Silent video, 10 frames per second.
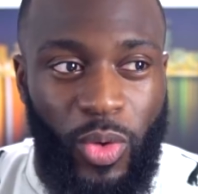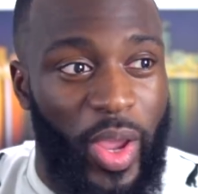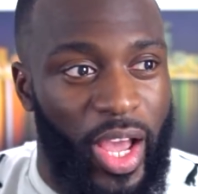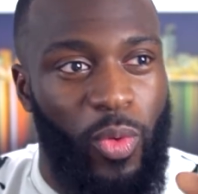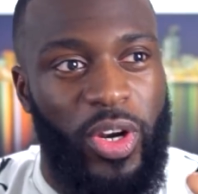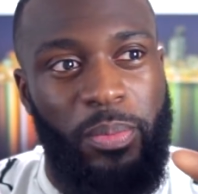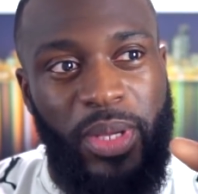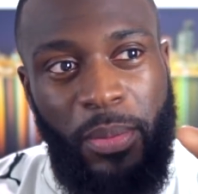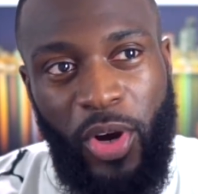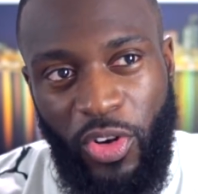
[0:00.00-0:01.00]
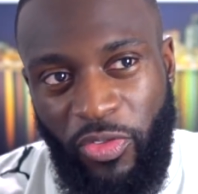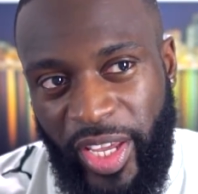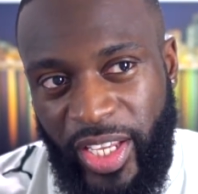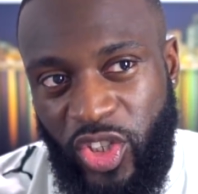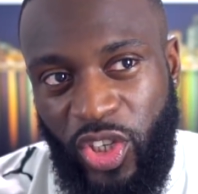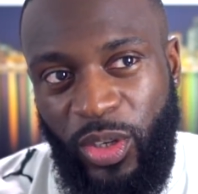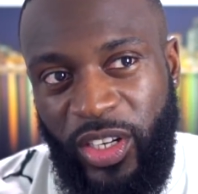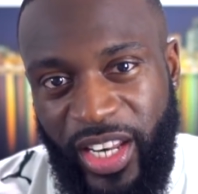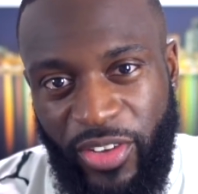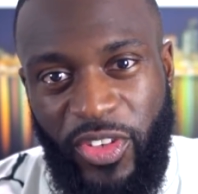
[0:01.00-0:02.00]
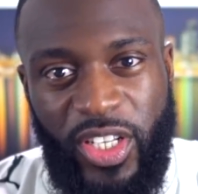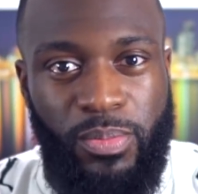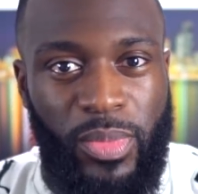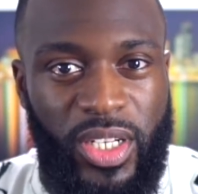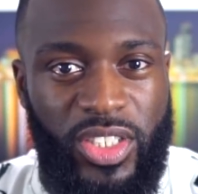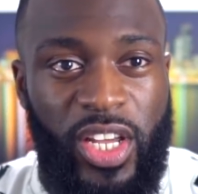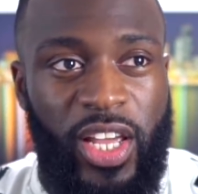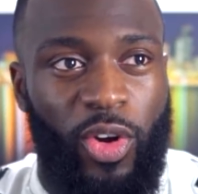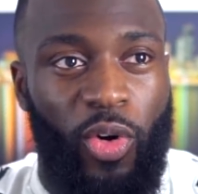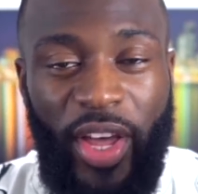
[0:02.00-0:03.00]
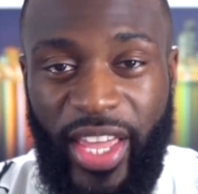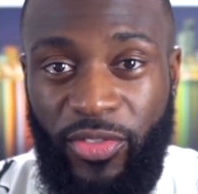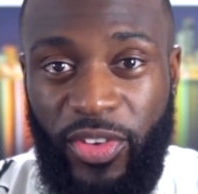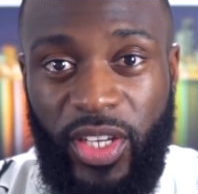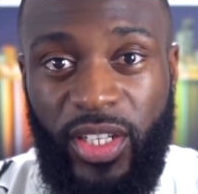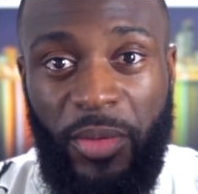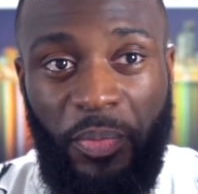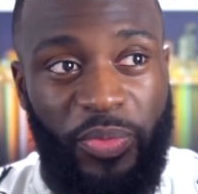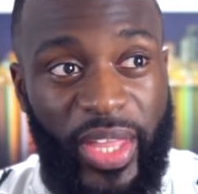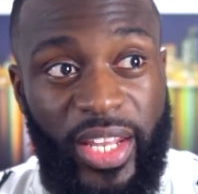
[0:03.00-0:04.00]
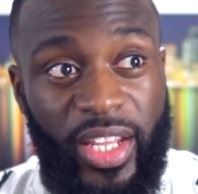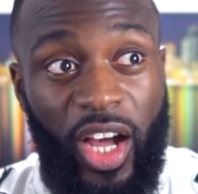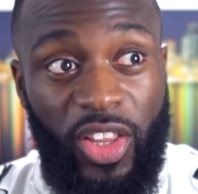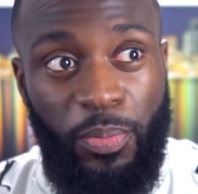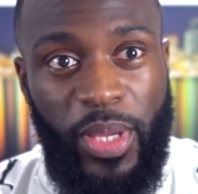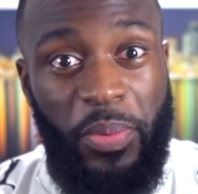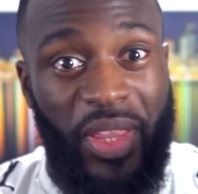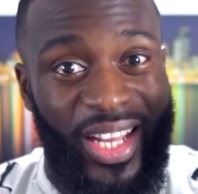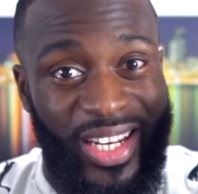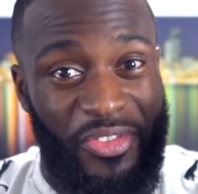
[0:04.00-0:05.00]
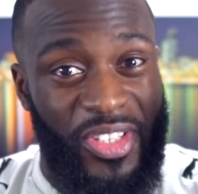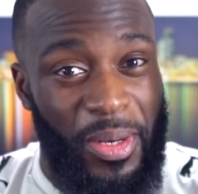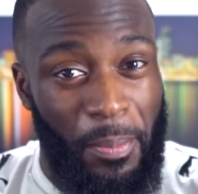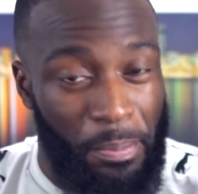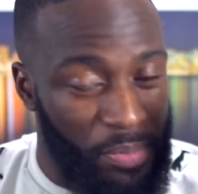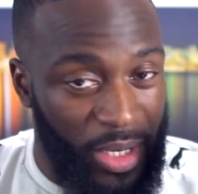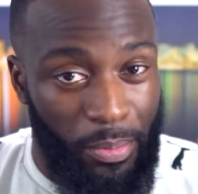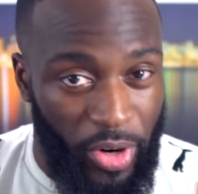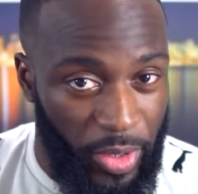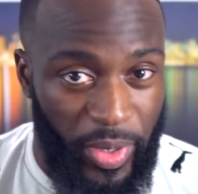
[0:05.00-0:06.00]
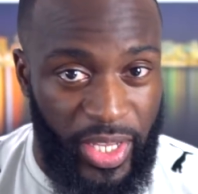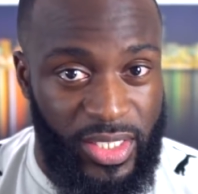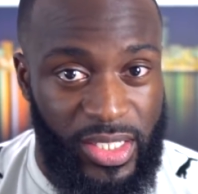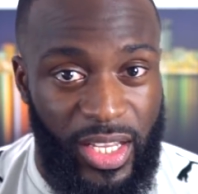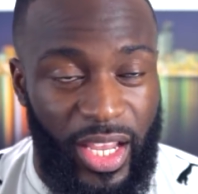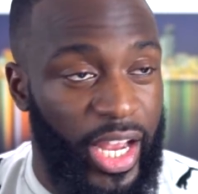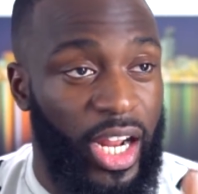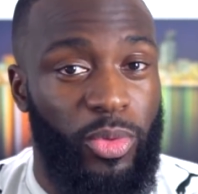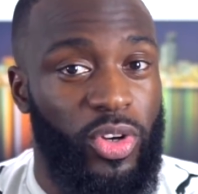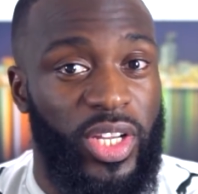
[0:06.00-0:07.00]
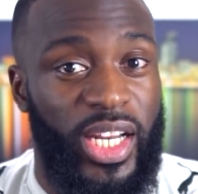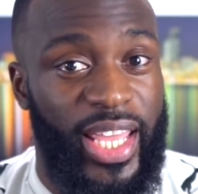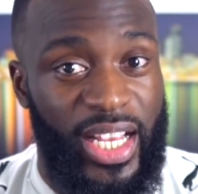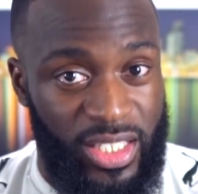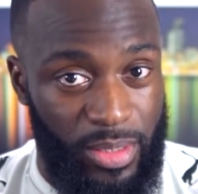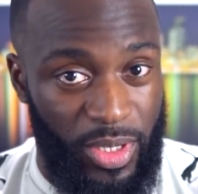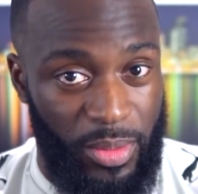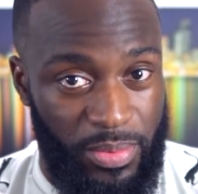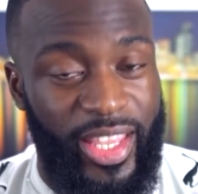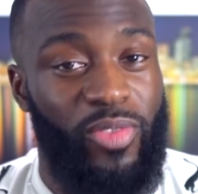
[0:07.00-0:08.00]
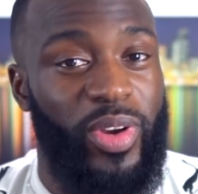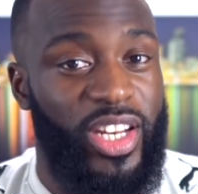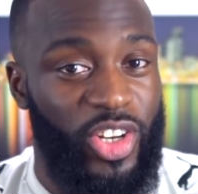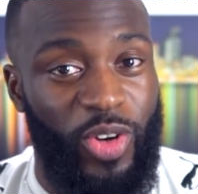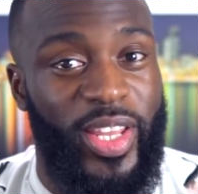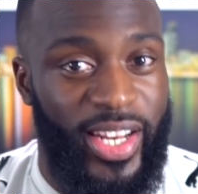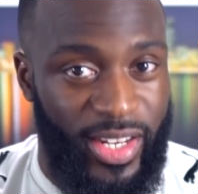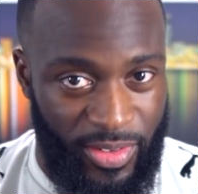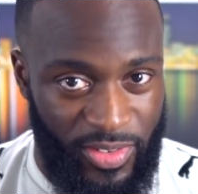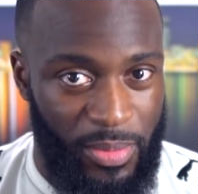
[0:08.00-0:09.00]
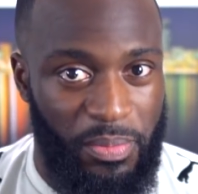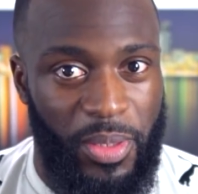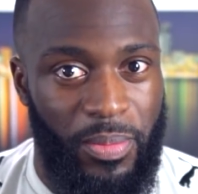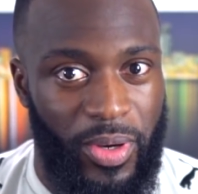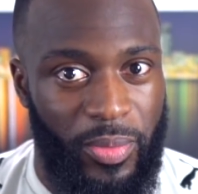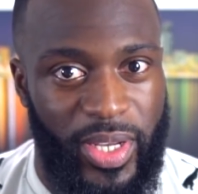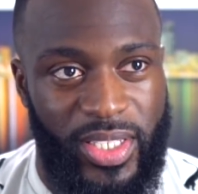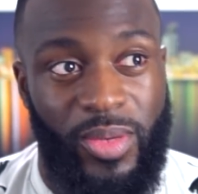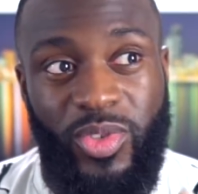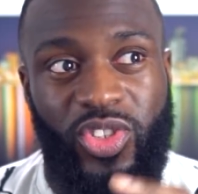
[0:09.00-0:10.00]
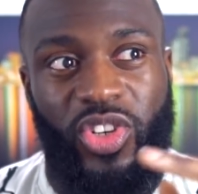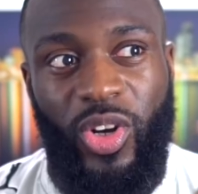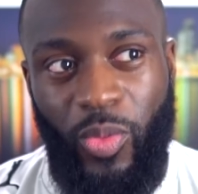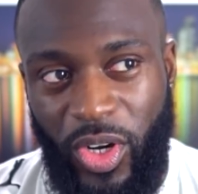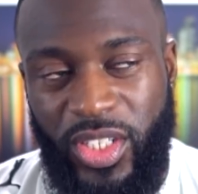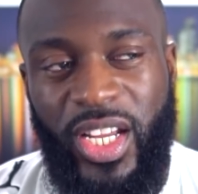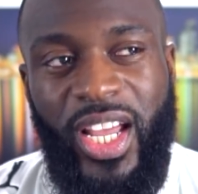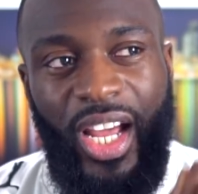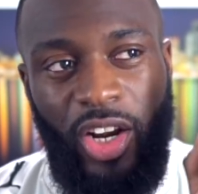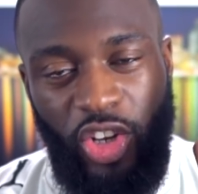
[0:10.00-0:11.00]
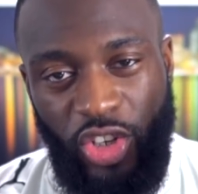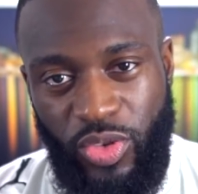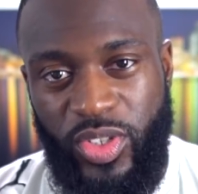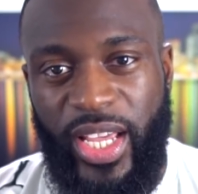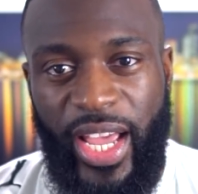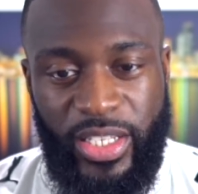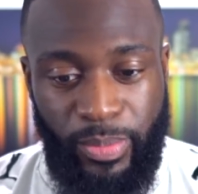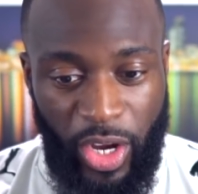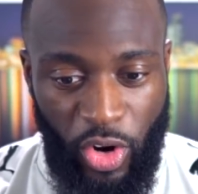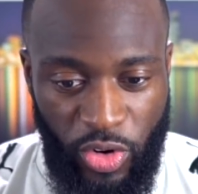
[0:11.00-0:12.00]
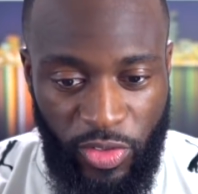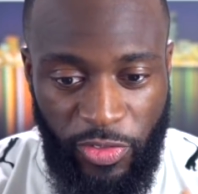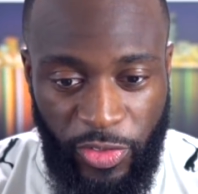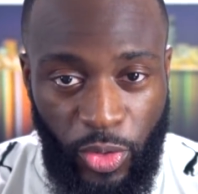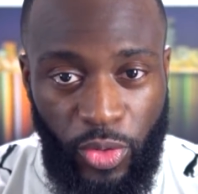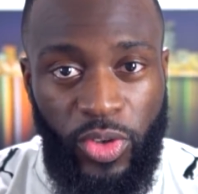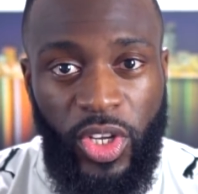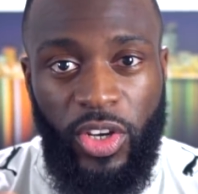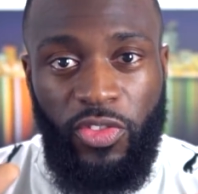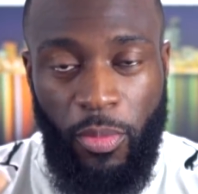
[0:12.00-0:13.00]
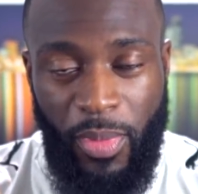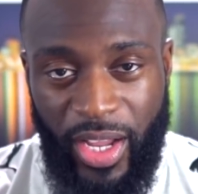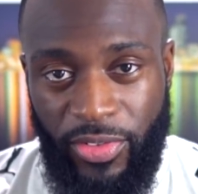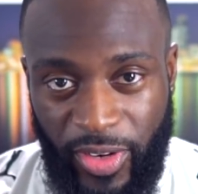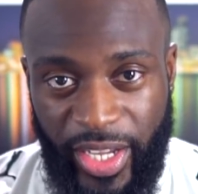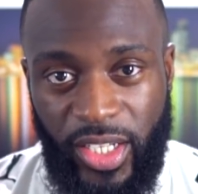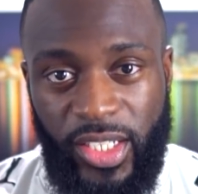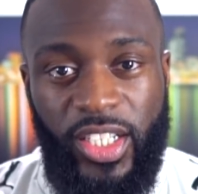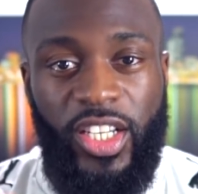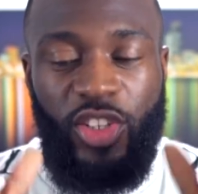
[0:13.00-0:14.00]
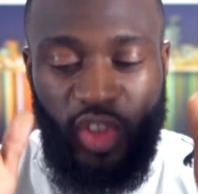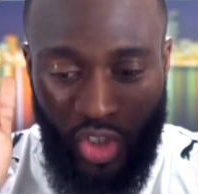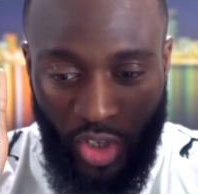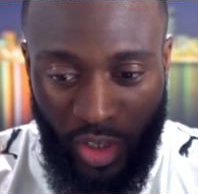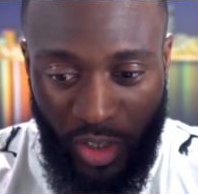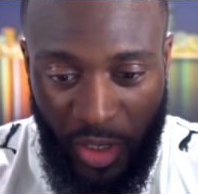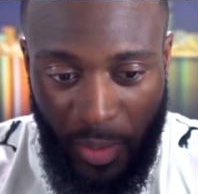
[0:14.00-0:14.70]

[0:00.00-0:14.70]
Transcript: away. I wanna be motivated to lift as much or heavier than the other people that are lifting big boy weights. And I'm not gonna gas them up. They already know that they're lifting big boy weights. I'm just gonna watch and I'm gonna use that as my own fuel for my fire to